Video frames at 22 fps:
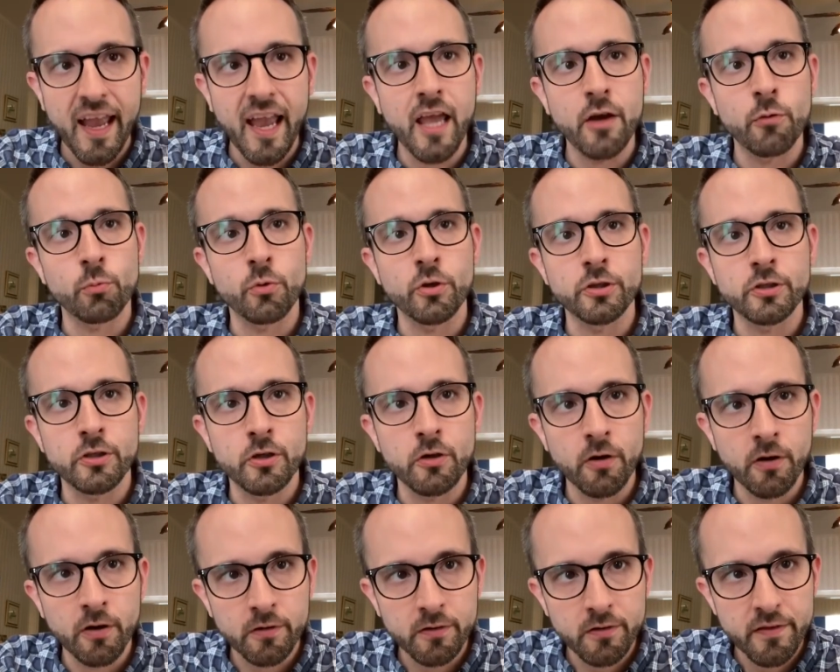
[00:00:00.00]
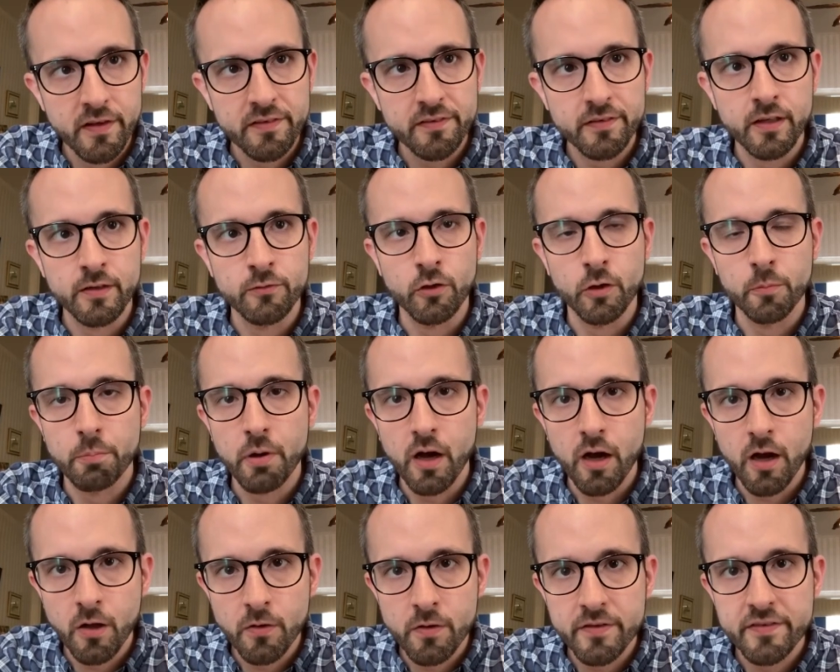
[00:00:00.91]
and regardless of our
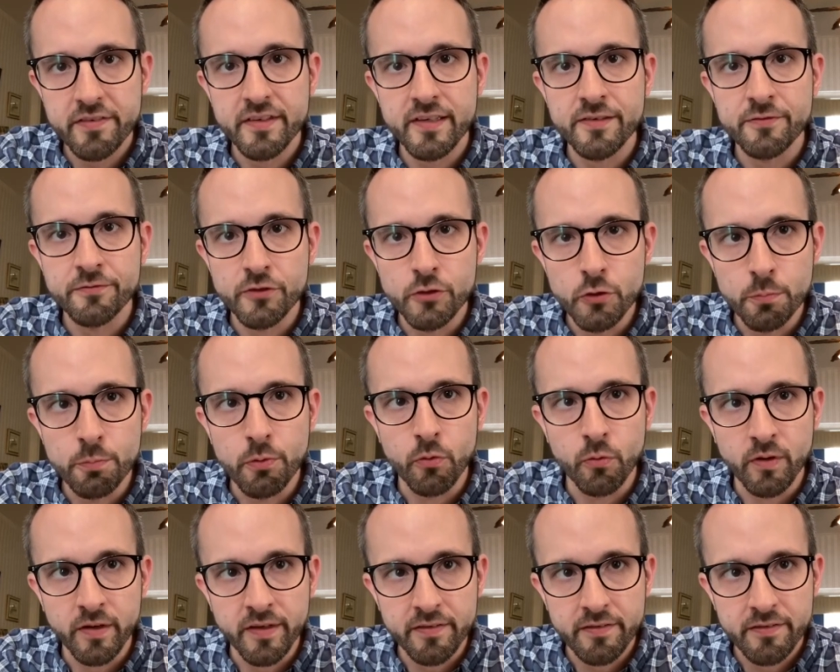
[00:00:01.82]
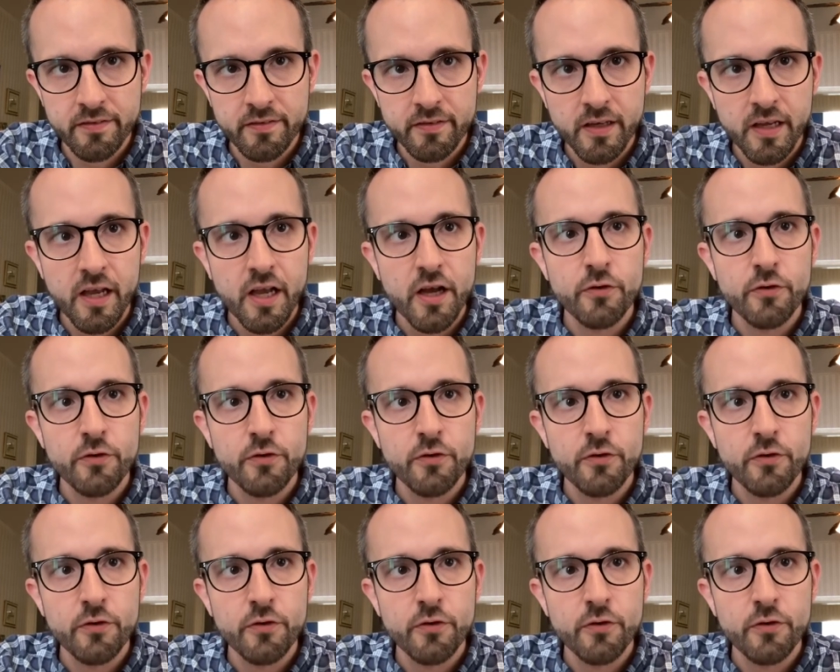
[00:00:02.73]
policy viewpoints,